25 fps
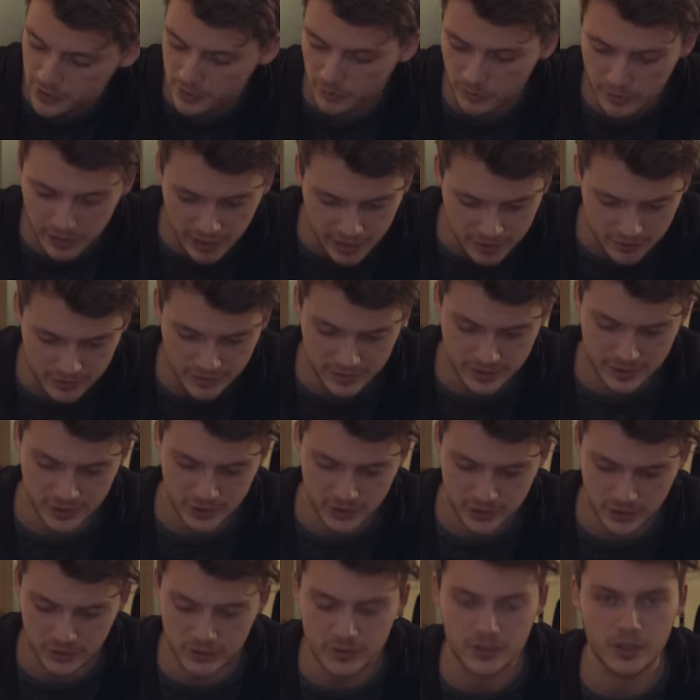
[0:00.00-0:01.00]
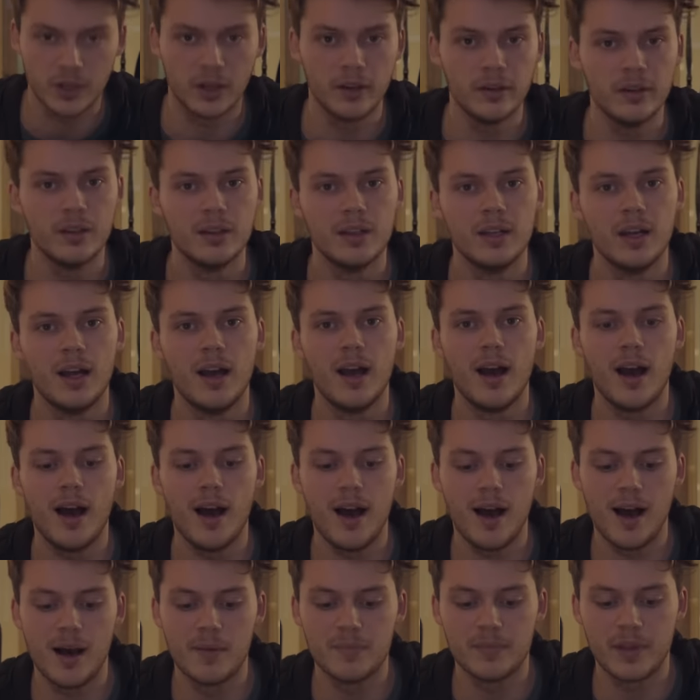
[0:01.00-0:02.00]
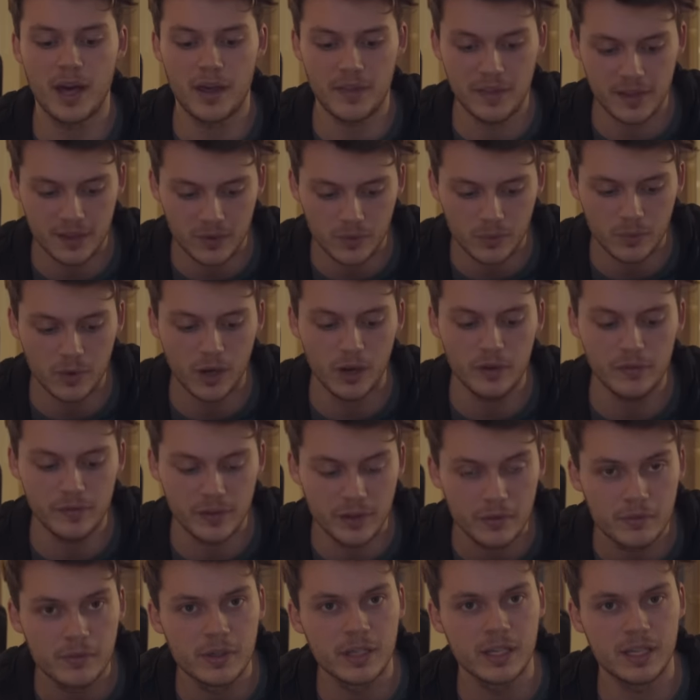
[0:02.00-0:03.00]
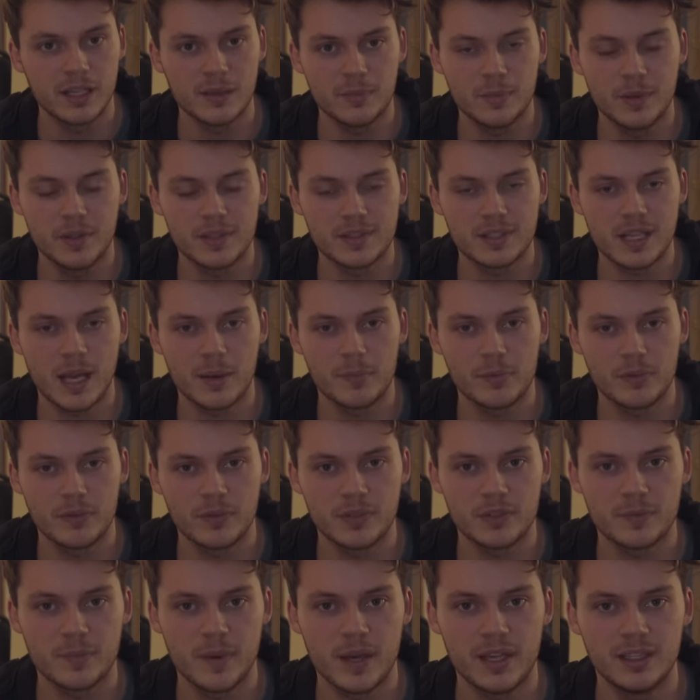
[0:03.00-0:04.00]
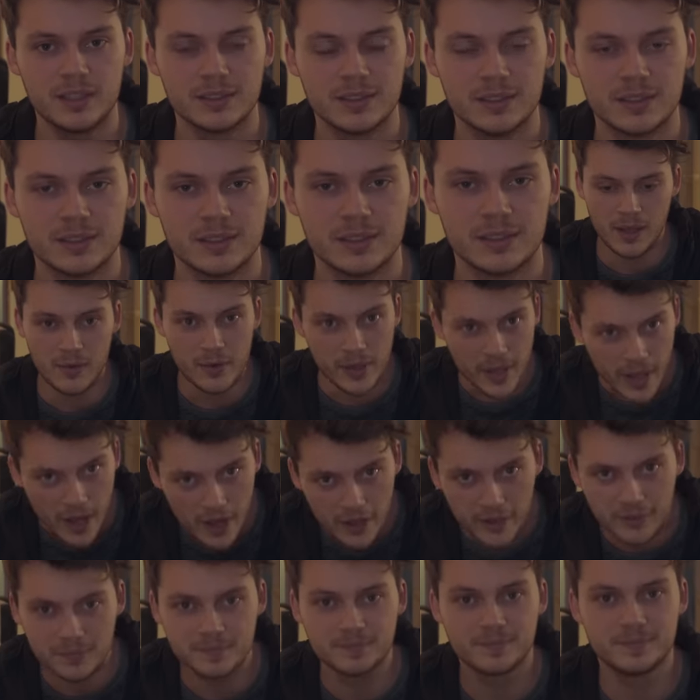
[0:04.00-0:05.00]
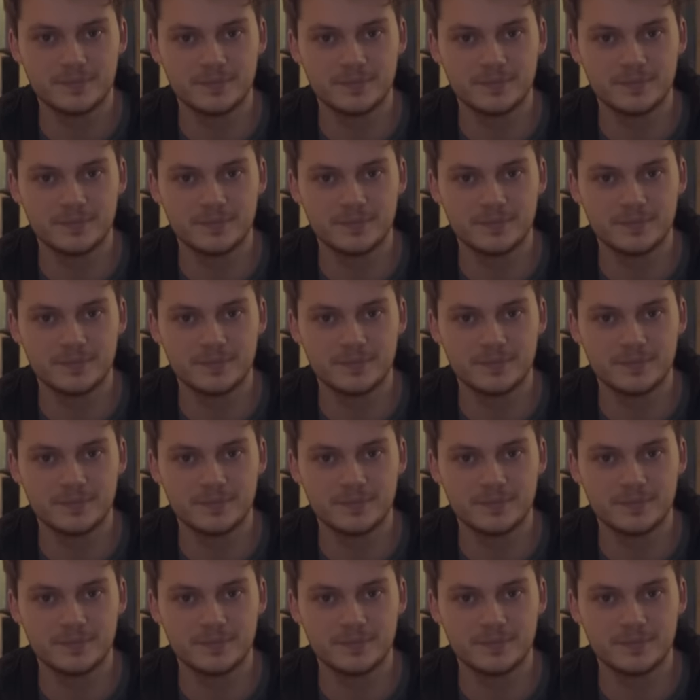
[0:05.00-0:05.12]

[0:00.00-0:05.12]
got some really interesting shoots on um, I think hopefully we're really going to put this camera through its paces. Here we go.